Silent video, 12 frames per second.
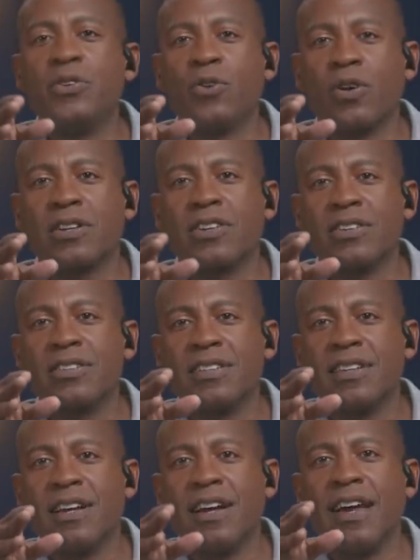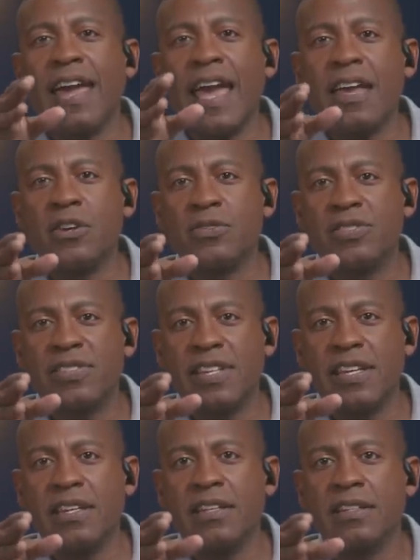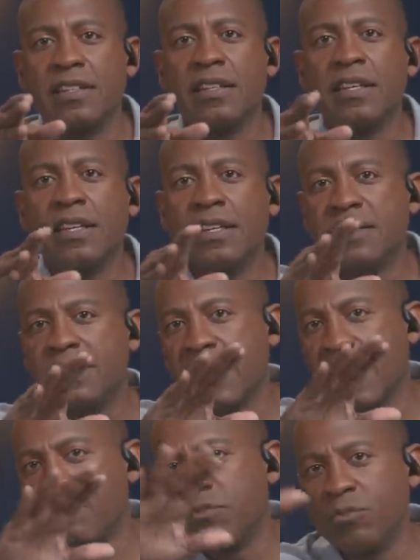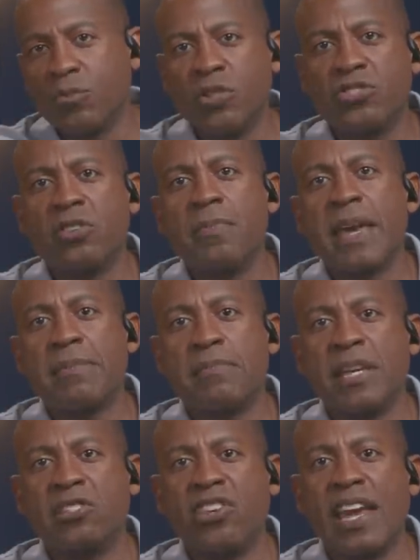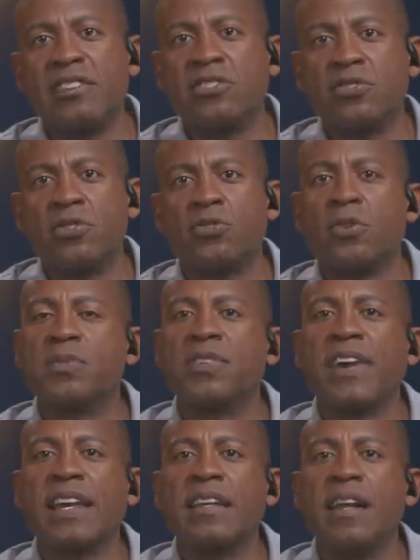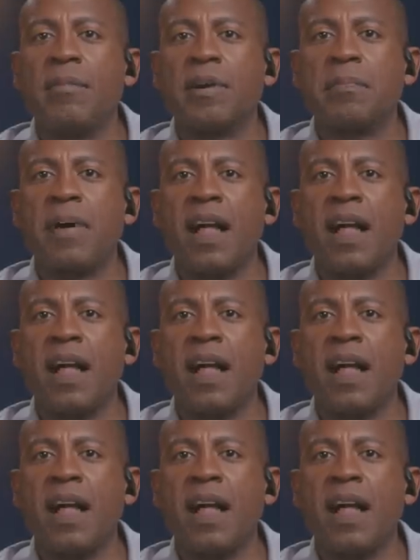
New Yorker, AOC, has said we should make big changes in terms of economic